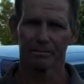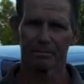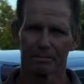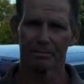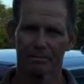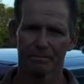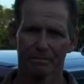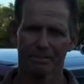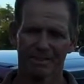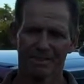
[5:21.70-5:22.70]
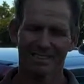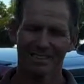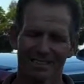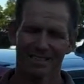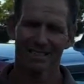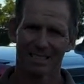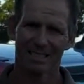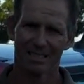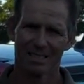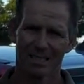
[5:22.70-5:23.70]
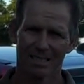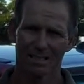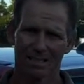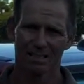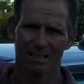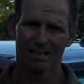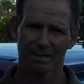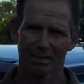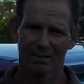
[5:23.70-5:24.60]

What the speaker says: And would you recommend my service to,